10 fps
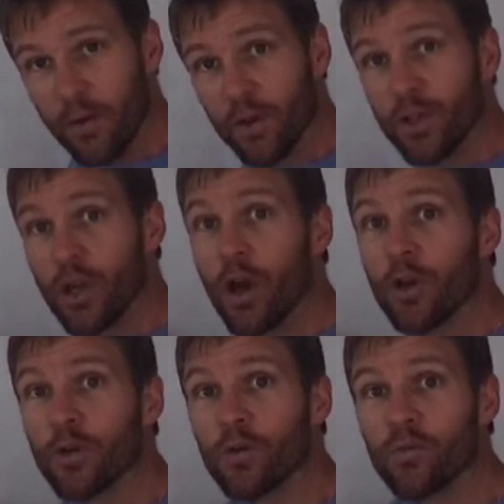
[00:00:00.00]

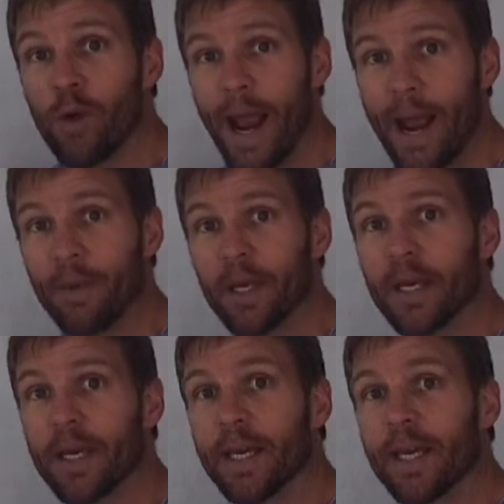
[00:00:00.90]
total wrap
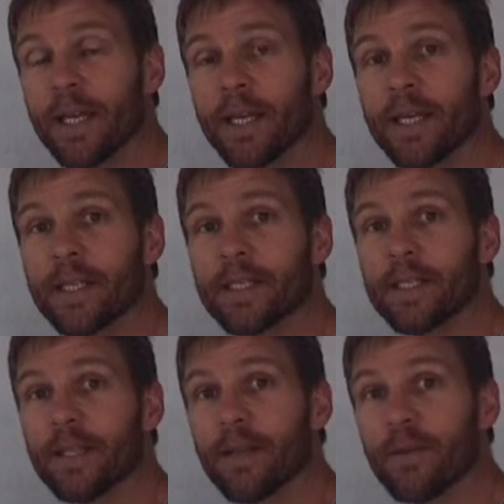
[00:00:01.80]
here, is
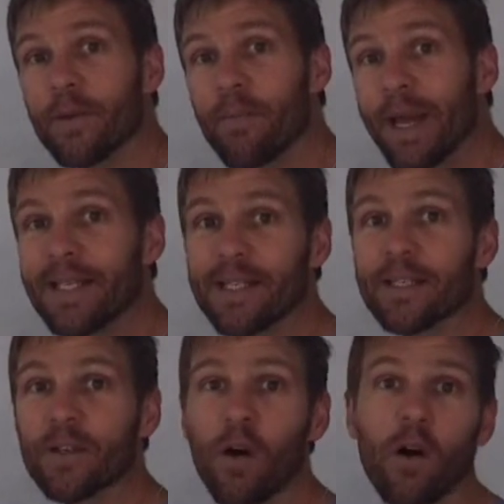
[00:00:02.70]
the
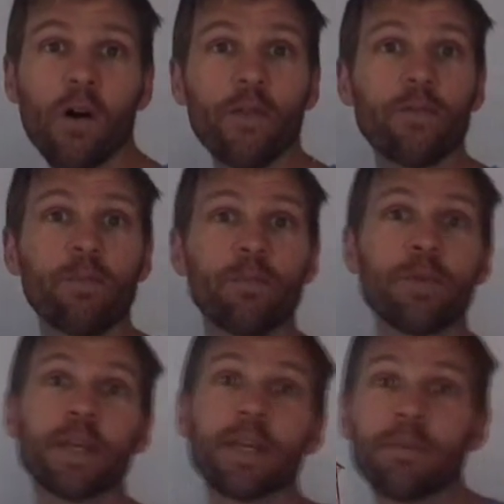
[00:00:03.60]
basis of
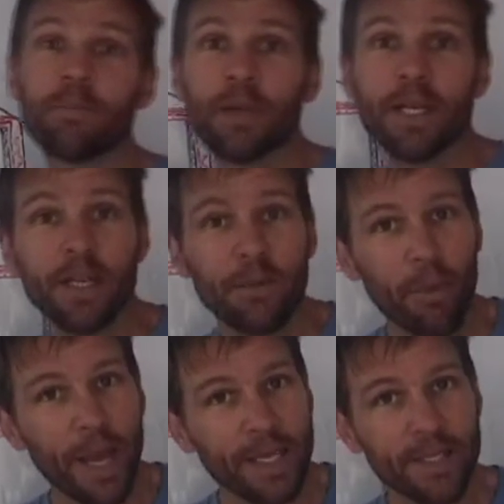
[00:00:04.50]
the
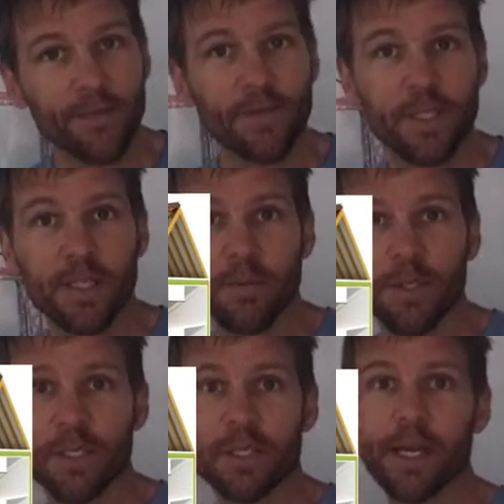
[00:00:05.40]
BeattiePassive system.
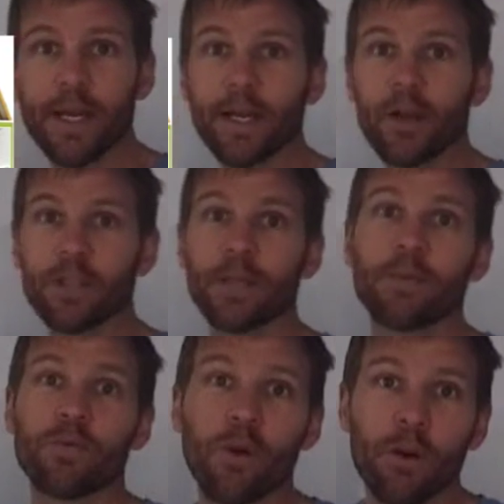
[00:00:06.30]
This is a concept
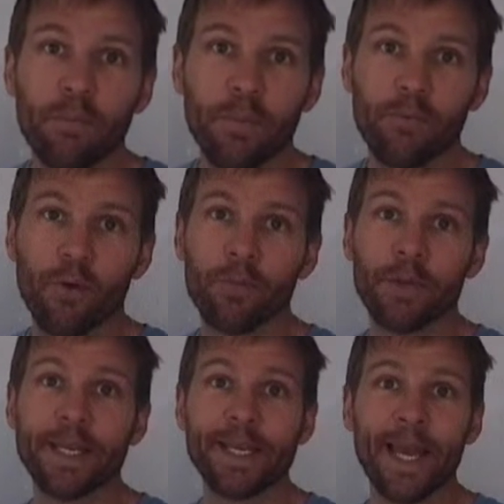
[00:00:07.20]
that Ron
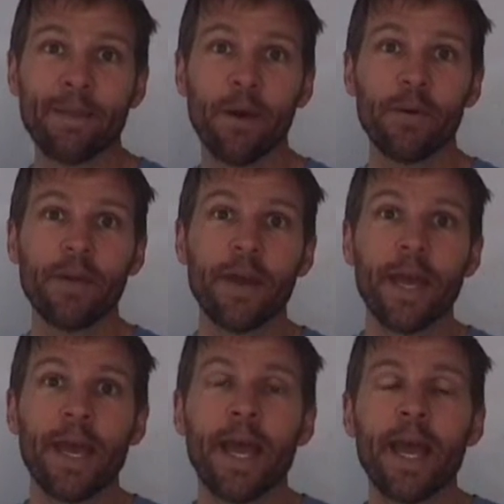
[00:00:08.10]
Beattie came up with,
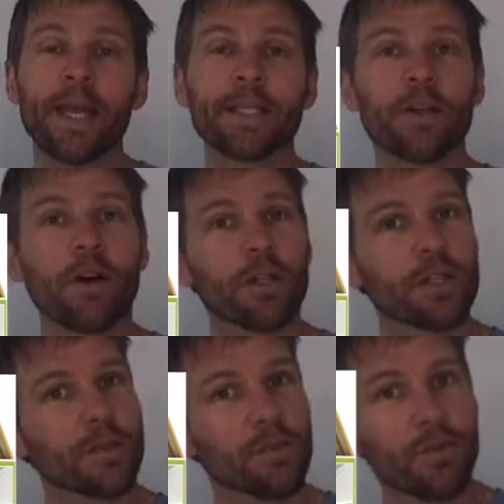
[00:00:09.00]
and he's got
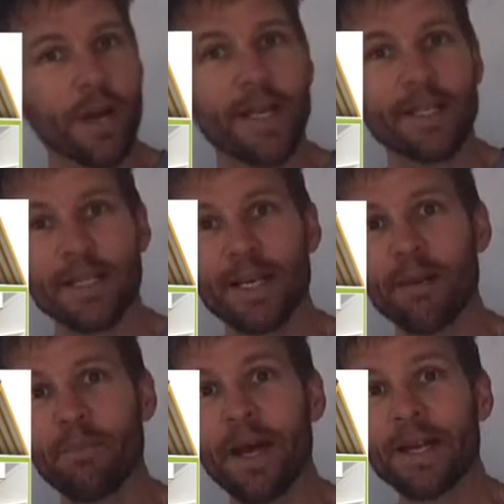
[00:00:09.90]
some great
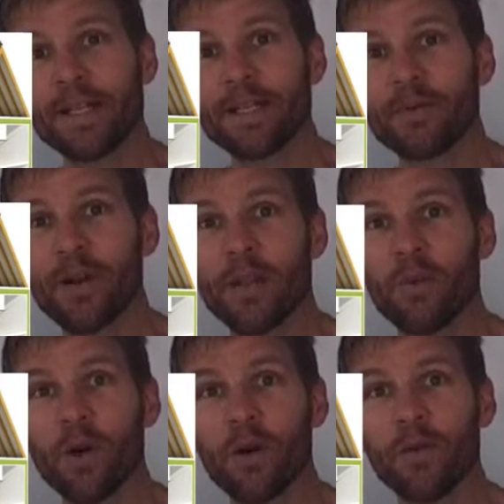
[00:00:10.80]
patents around the
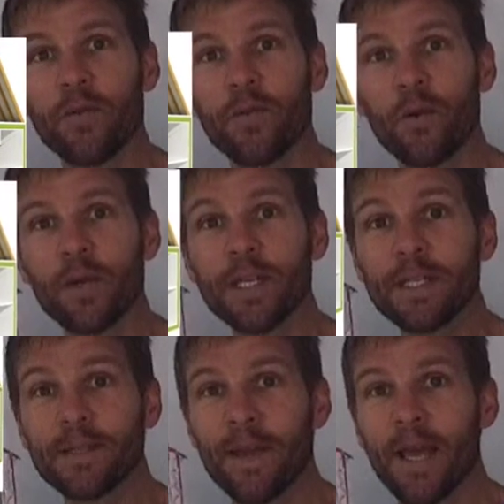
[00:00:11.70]
world for
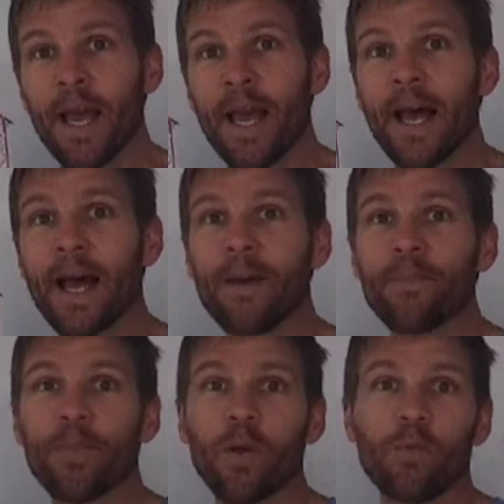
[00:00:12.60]
this.
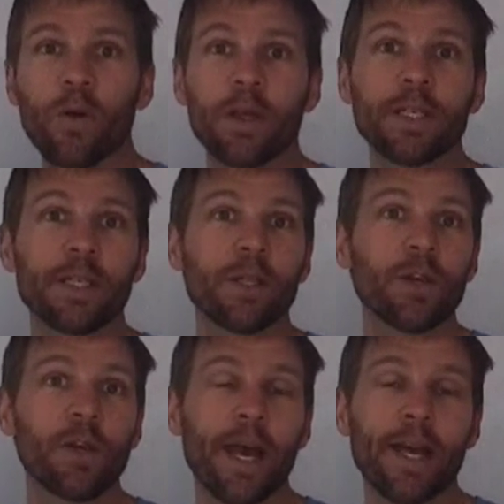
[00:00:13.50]
Ron is in the
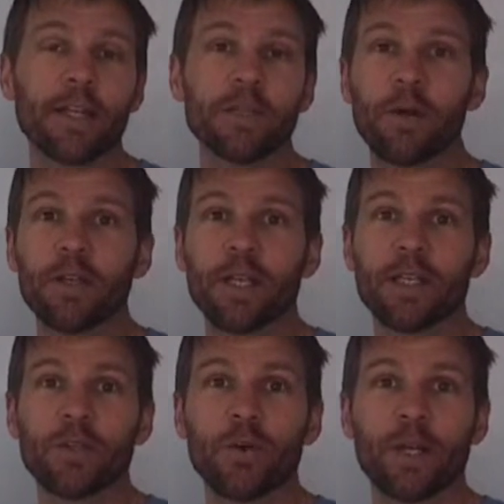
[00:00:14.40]
UK, and I spoke to
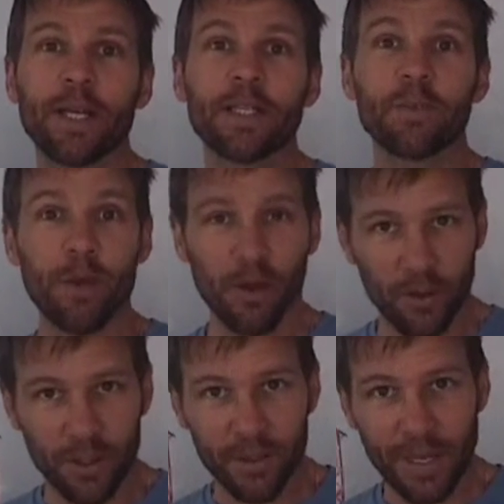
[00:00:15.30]
his daughter
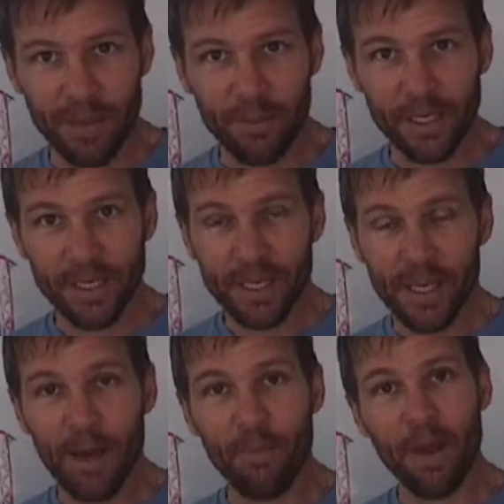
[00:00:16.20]
Isabel Beattie
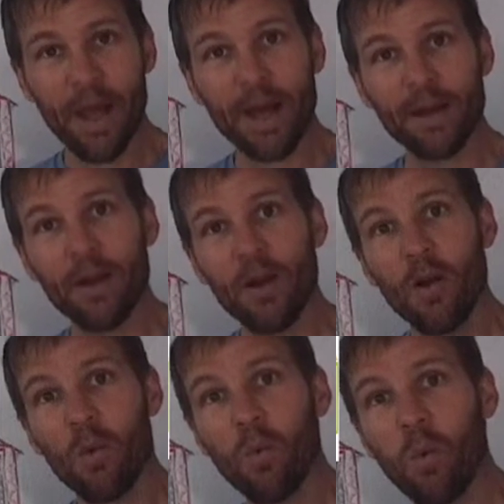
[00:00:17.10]
about
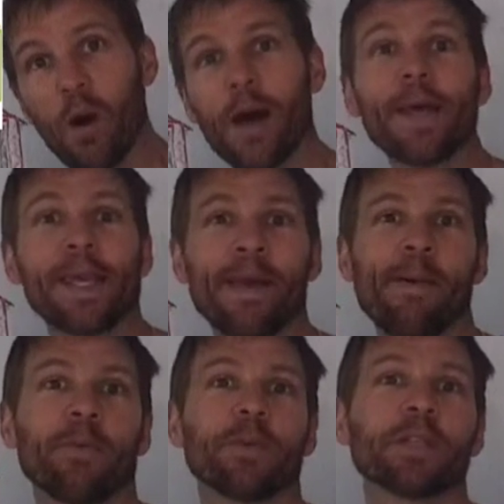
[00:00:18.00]
why they came
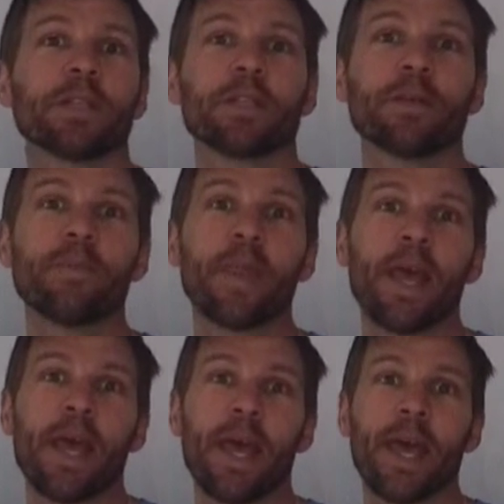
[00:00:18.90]
up with this system
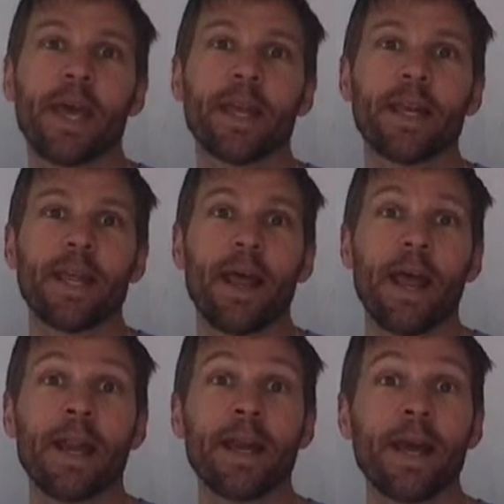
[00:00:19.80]
and
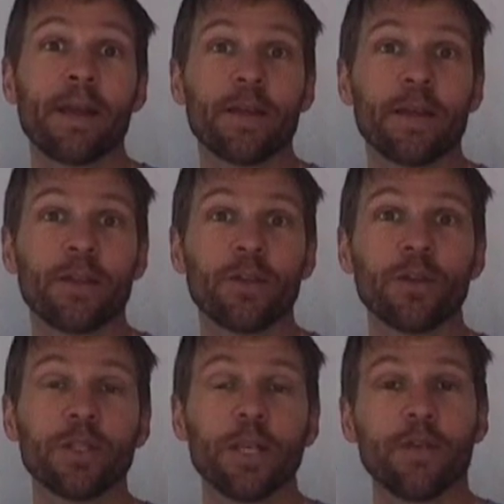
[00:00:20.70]
how they're
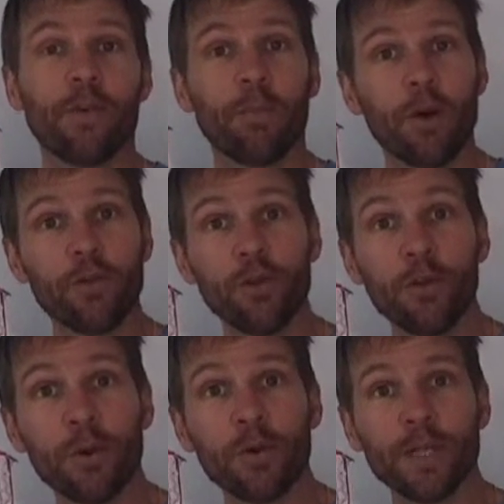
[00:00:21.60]
using it for both new
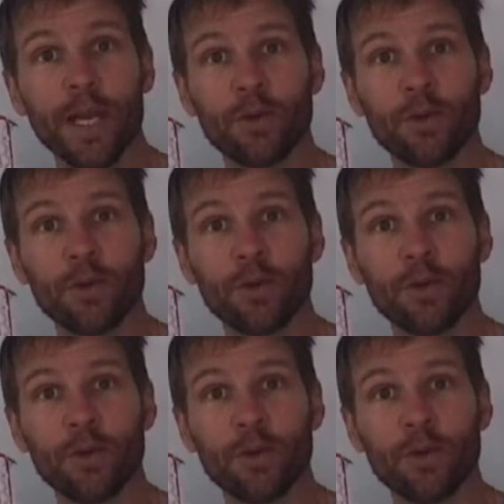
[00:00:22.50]
builds and